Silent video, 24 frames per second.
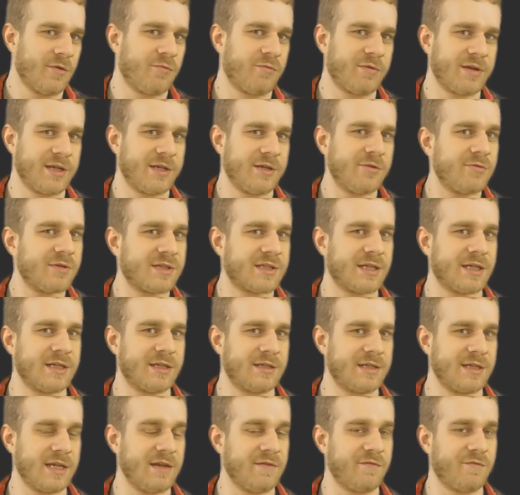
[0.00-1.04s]
We use
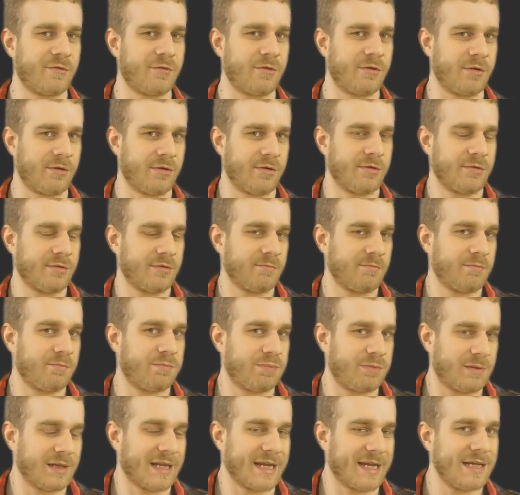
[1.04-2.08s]
it either
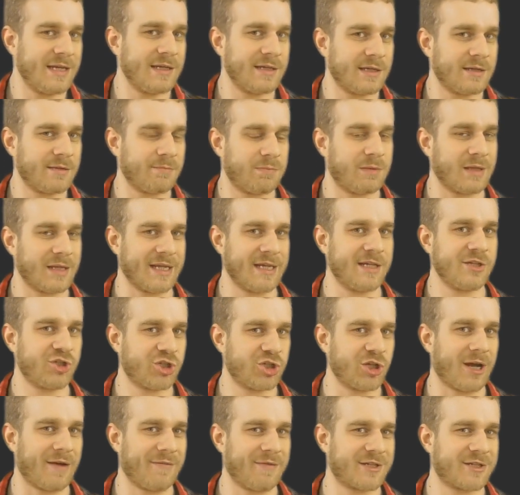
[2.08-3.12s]
plain in plain
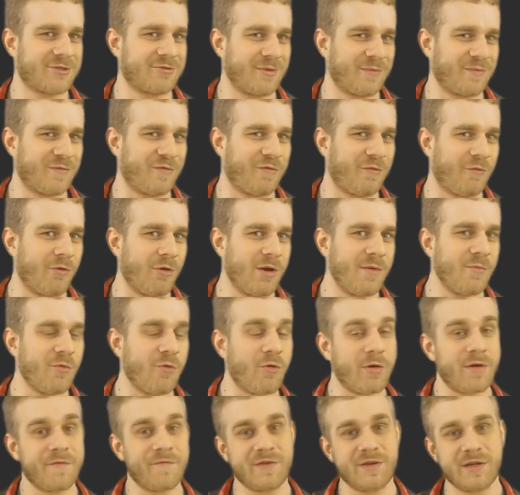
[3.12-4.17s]
JavaScript form,
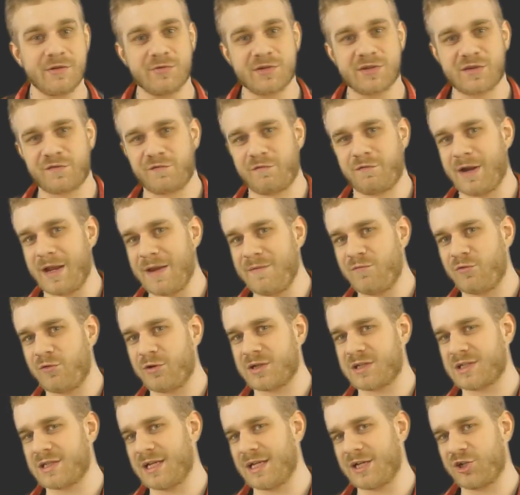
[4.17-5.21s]
or we use
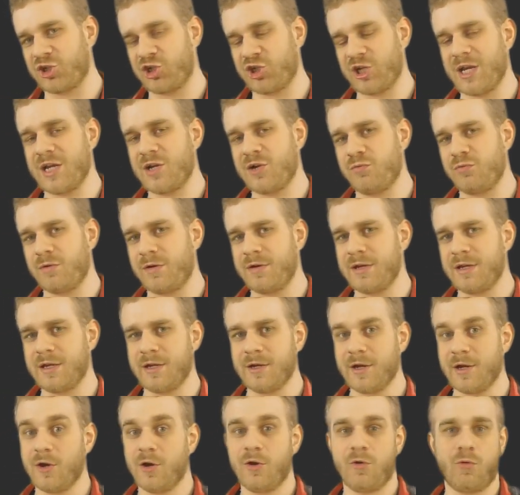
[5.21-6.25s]
frameworks like
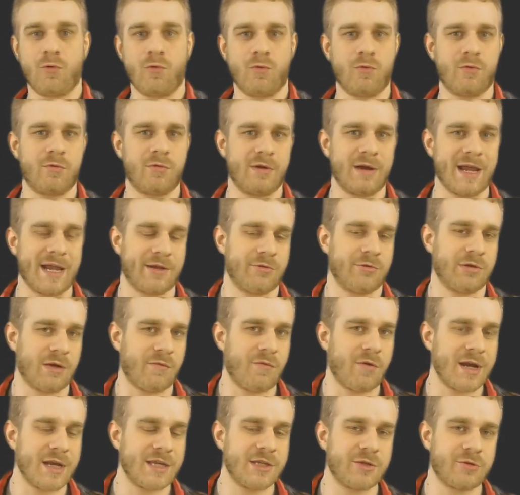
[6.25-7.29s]
jQuery or Angular
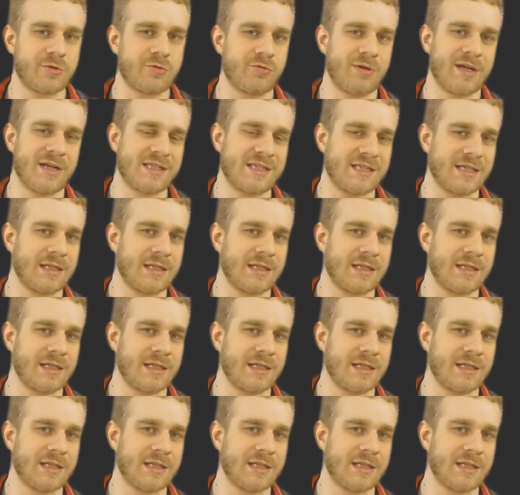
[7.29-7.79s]
1 to create